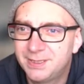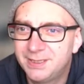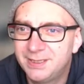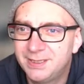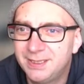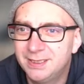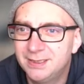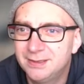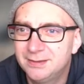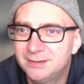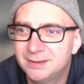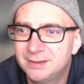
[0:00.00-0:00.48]

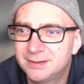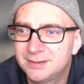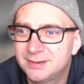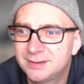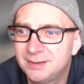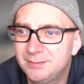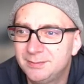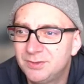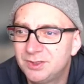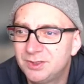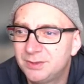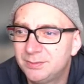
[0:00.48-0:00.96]
yeah, it
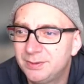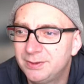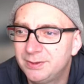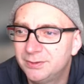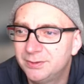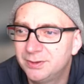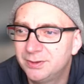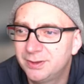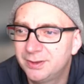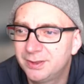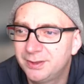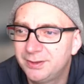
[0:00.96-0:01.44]
seems to be
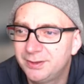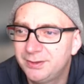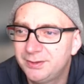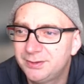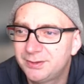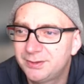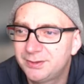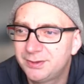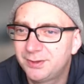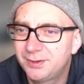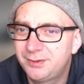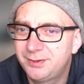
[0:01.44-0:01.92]
all of
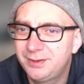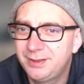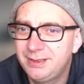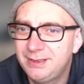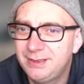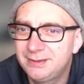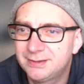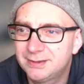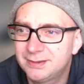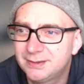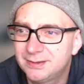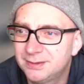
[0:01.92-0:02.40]
those.
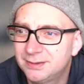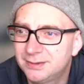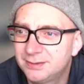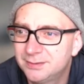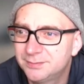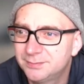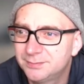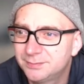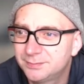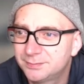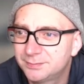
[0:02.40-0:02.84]
3s are,